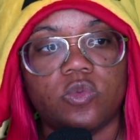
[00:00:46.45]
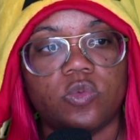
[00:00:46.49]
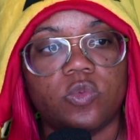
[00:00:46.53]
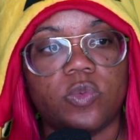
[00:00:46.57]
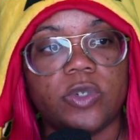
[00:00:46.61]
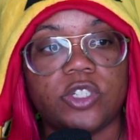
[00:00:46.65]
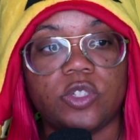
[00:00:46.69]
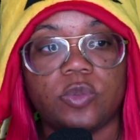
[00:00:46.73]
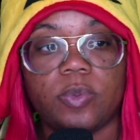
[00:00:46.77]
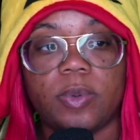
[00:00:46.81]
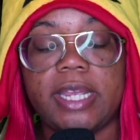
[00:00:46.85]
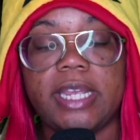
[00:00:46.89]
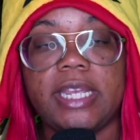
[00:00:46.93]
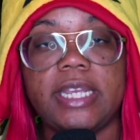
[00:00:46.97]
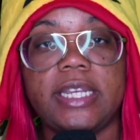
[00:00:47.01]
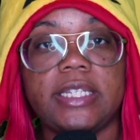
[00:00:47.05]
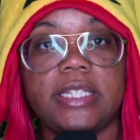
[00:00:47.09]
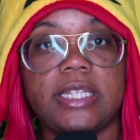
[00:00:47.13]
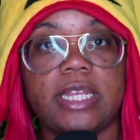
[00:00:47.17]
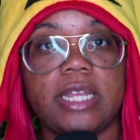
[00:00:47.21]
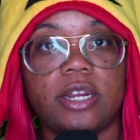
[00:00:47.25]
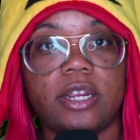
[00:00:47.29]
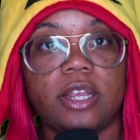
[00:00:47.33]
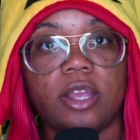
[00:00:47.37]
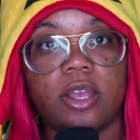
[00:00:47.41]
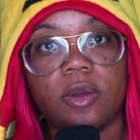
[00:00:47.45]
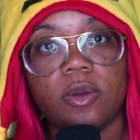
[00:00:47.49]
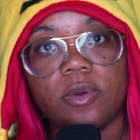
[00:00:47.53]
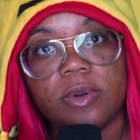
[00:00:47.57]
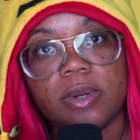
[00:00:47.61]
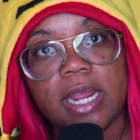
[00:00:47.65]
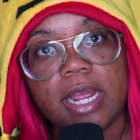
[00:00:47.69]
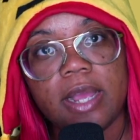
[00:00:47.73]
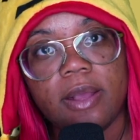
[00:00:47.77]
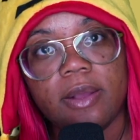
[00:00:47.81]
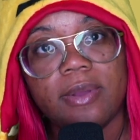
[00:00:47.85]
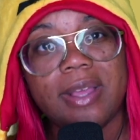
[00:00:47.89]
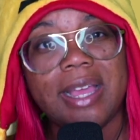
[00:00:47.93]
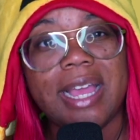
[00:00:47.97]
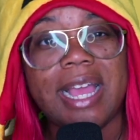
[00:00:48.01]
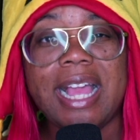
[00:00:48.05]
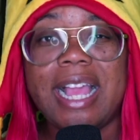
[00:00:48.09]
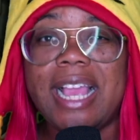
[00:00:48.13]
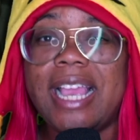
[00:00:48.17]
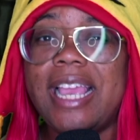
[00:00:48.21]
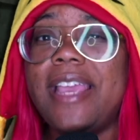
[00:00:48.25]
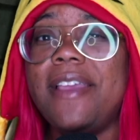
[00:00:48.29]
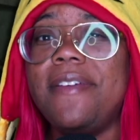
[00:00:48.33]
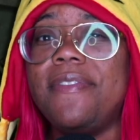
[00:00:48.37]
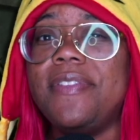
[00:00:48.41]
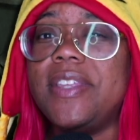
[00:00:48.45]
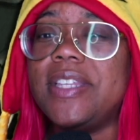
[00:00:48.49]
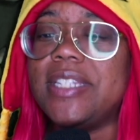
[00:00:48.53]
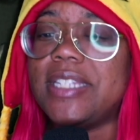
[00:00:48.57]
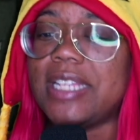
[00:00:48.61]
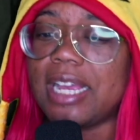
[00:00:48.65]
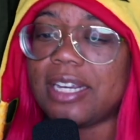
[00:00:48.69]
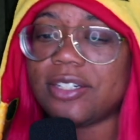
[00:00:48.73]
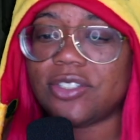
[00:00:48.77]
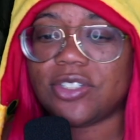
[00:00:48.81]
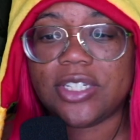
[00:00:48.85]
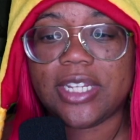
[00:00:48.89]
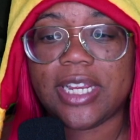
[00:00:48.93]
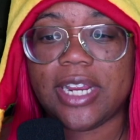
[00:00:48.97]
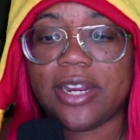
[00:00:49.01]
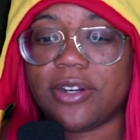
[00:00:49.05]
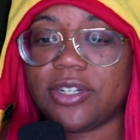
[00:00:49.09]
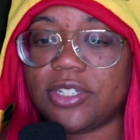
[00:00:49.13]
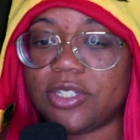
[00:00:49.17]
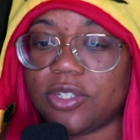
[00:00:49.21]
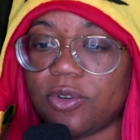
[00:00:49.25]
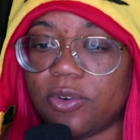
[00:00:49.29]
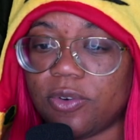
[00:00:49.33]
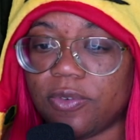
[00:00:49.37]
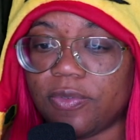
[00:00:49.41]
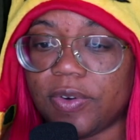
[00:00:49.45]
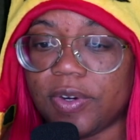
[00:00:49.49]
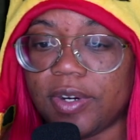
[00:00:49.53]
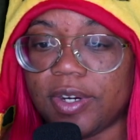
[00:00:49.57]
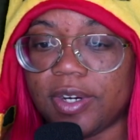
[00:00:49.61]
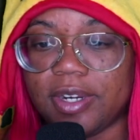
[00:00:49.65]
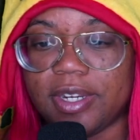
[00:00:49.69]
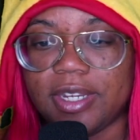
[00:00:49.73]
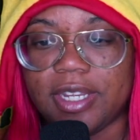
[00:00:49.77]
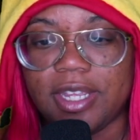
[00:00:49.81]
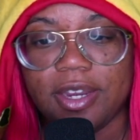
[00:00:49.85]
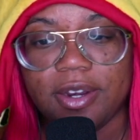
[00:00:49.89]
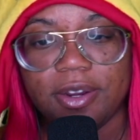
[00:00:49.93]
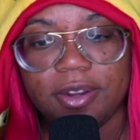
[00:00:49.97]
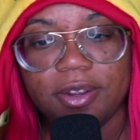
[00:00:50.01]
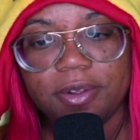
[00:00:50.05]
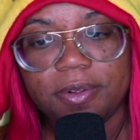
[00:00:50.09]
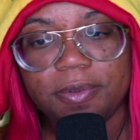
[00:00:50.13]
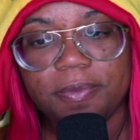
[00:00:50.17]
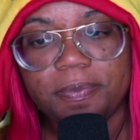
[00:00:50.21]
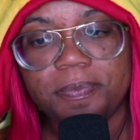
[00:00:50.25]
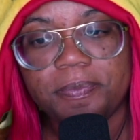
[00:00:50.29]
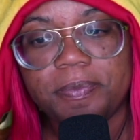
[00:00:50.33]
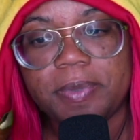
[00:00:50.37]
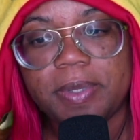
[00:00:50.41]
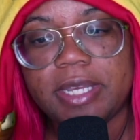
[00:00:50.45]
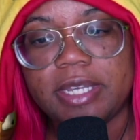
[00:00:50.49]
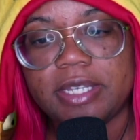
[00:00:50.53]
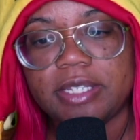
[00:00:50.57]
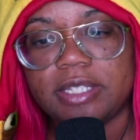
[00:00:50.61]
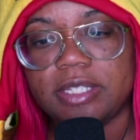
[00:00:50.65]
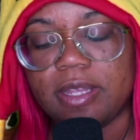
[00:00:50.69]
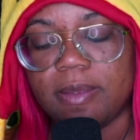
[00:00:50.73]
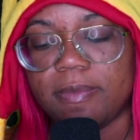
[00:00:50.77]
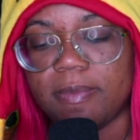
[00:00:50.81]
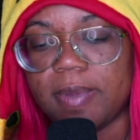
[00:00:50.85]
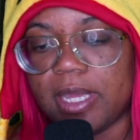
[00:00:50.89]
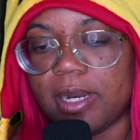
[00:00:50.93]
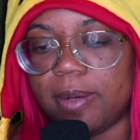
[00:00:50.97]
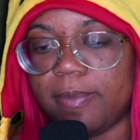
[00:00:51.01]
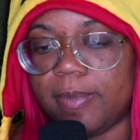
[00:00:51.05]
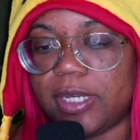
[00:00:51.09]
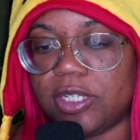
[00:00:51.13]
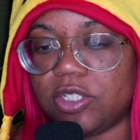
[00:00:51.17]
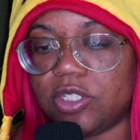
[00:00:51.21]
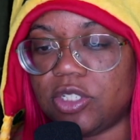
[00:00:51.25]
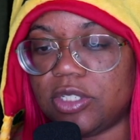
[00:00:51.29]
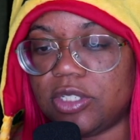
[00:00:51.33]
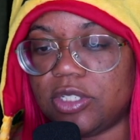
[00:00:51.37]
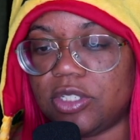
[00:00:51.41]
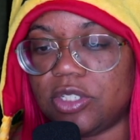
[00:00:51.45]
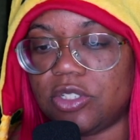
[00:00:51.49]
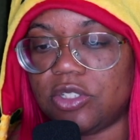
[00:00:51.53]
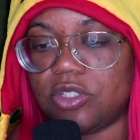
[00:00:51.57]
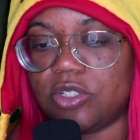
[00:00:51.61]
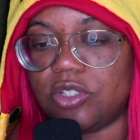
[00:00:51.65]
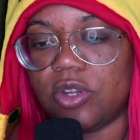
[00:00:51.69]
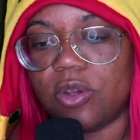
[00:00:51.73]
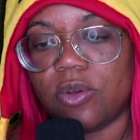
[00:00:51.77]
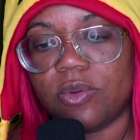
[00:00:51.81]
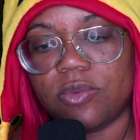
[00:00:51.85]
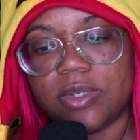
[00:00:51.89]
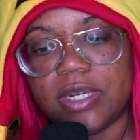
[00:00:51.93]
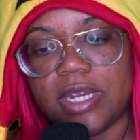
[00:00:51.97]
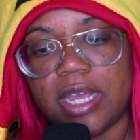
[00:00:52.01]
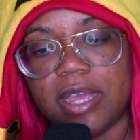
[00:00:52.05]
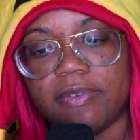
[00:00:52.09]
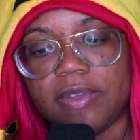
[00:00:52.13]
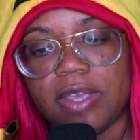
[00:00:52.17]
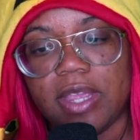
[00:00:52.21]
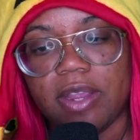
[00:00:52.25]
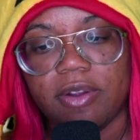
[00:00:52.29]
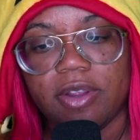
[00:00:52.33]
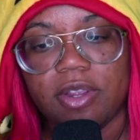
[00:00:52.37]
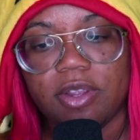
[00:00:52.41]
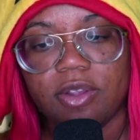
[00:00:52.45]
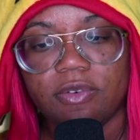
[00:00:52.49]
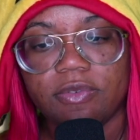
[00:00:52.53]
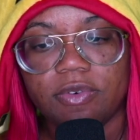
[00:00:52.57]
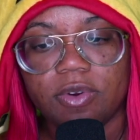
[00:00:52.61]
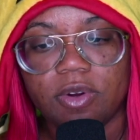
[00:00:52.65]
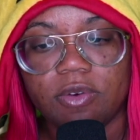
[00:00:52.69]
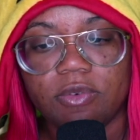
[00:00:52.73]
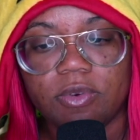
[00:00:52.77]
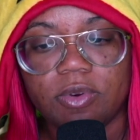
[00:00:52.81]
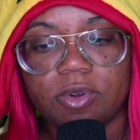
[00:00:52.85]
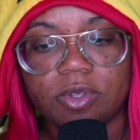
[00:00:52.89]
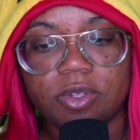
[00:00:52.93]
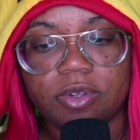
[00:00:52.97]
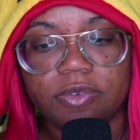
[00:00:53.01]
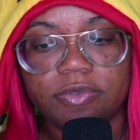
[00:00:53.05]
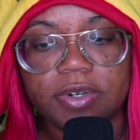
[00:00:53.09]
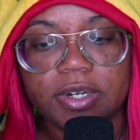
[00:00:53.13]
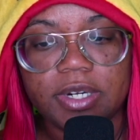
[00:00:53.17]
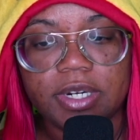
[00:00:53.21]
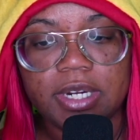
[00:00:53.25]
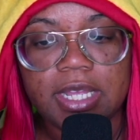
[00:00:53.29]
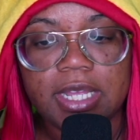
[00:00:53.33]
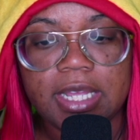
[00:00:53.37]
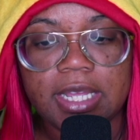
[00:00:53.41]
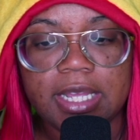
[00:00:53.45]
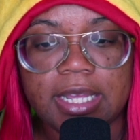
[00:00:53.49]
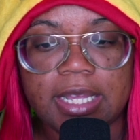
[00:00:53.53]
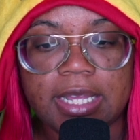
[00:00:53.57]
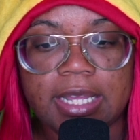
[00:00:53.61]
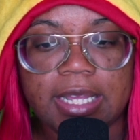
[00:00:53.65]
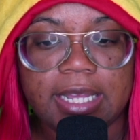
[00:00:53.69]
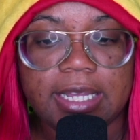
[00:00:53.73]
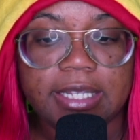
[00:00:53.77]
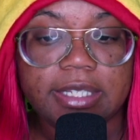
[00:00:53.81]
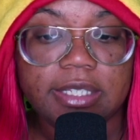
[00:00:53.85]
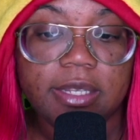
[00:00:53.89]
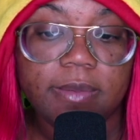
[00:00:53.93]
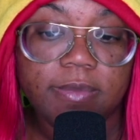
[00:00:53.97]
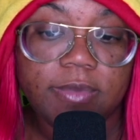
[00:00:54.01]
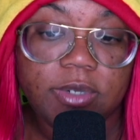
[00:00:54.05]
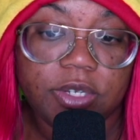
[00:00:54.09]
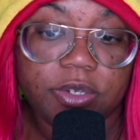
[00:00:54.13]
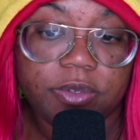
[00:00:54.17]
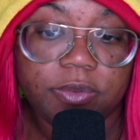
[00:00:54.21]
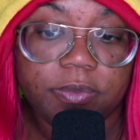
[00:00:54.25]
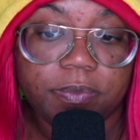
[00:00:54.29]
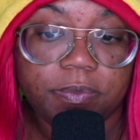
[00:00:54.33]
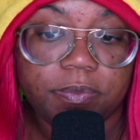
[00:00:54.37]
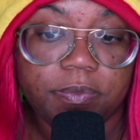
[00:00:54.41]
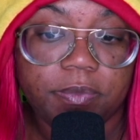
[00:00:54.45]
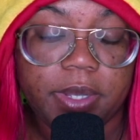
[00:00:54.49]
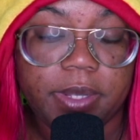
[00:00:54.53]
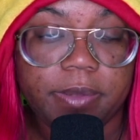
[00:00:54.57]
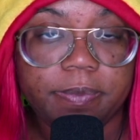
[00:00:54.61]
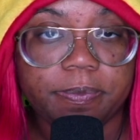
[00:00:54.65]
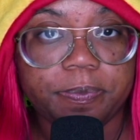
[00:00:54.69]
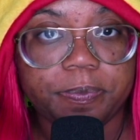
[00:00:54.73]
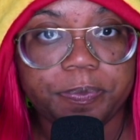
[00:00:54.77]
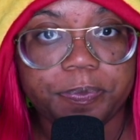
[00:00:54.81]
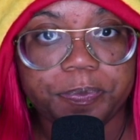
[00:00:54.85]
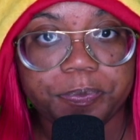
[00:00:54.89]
which way he's going to go now. If this actually carries over, you know, because some animations don't have carryover or rollover and some do. But